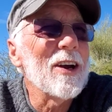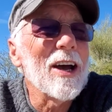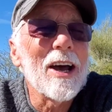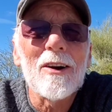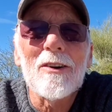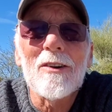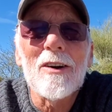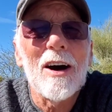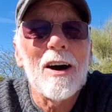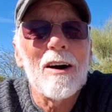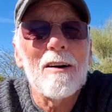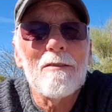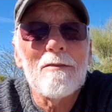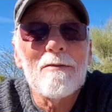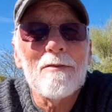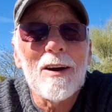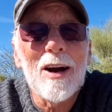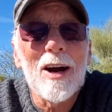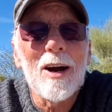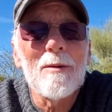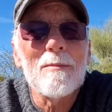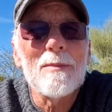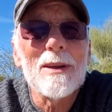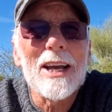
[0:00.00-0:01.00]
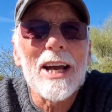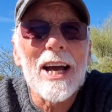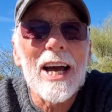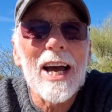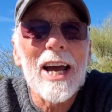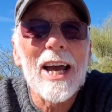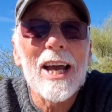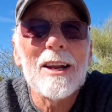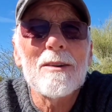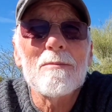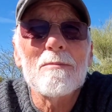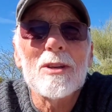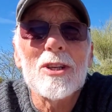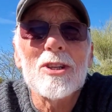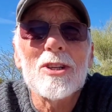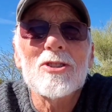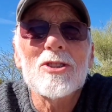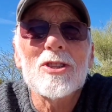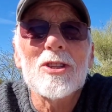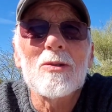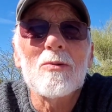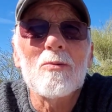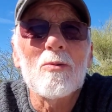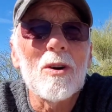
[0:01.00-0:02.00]
I don't know how far behind me
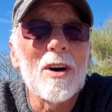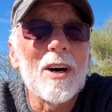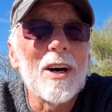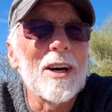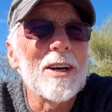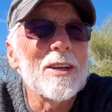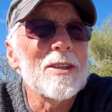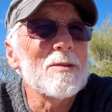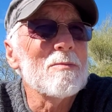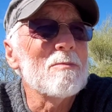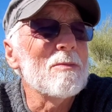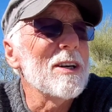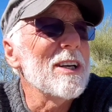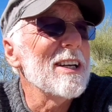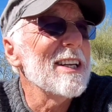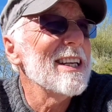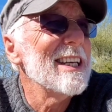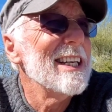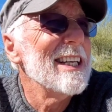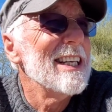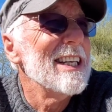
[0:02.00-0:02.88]
she was, but